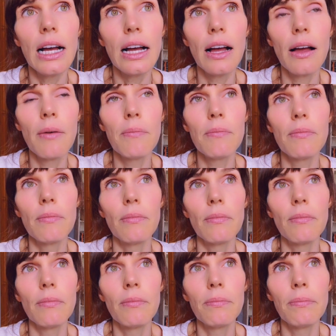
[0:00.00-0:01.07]

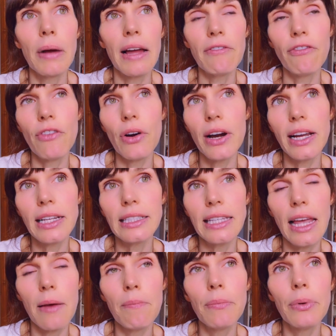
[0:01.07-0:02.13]
But for
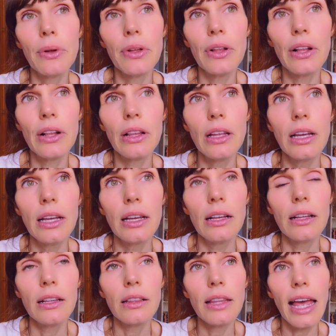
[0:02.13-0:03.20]
example,
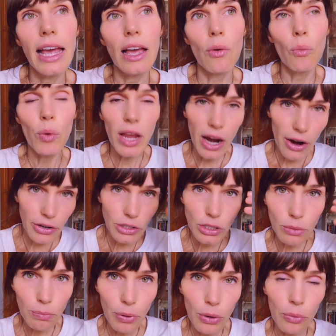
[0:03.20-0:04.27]
like, we're
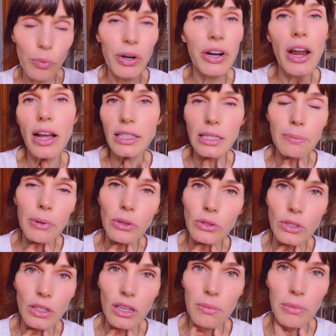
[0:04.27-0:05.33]
not
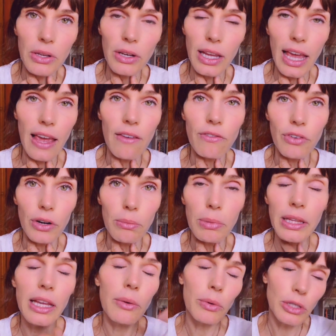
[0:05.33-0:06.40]
supposed to communicate
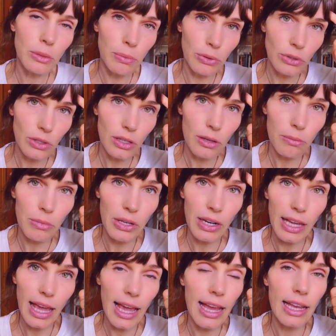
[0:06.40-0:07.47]
verbally. We're supposed to
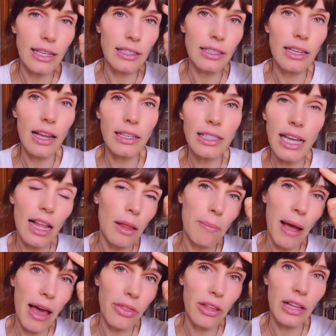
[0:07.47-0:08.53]
communicate
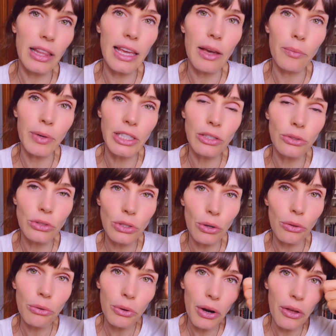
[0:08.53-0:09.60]
telepathically, and we do
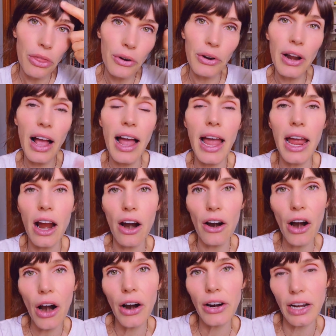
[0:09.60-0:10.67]
so through our third eye,
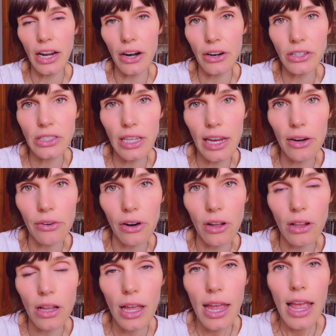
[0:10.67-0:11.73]
our heart, and our
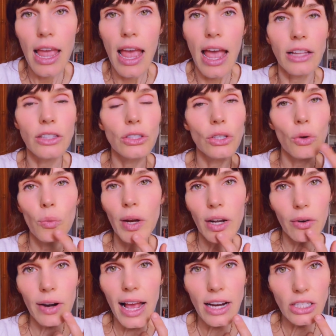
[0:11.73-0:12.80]
sacral. And so
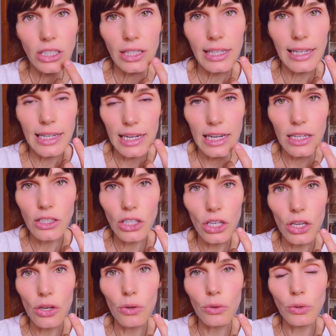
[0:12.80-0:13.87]
we don't actually need
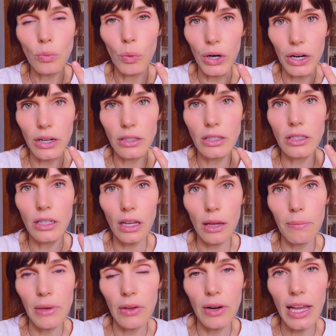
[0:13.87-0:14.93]
to use words to
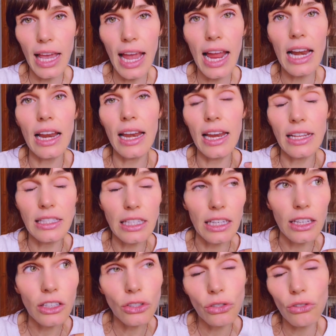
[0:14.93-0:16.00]
communicate, and
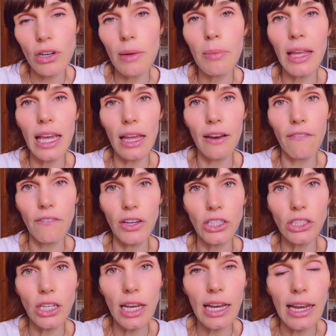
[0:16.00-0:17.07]
it's extremely
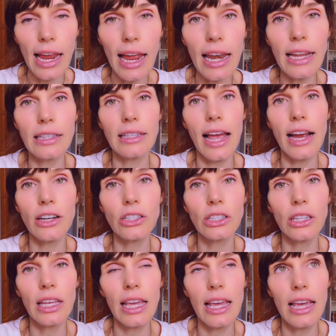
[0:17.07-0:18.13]
inefficient, and it's
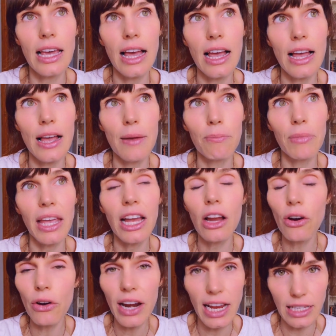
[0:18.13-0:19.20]
actually,
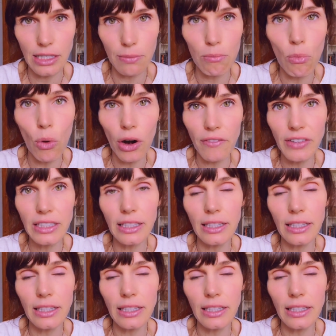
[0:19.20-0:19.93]
it creates more